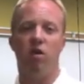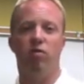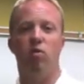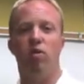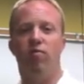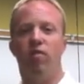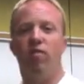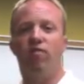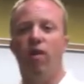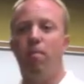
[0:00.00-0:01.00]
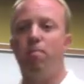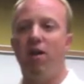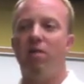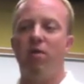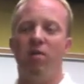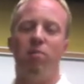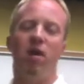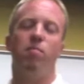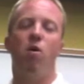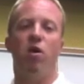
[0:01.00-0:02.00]
So if a
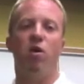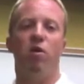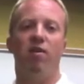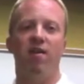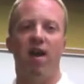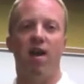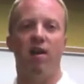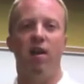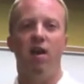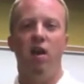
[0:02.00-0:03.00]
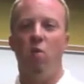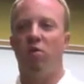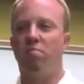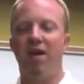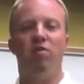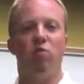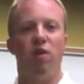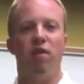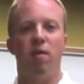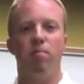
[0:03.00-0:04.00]
big part of your design was based
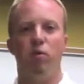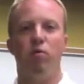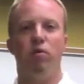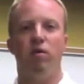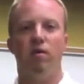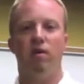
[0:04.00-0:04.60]
around that boot,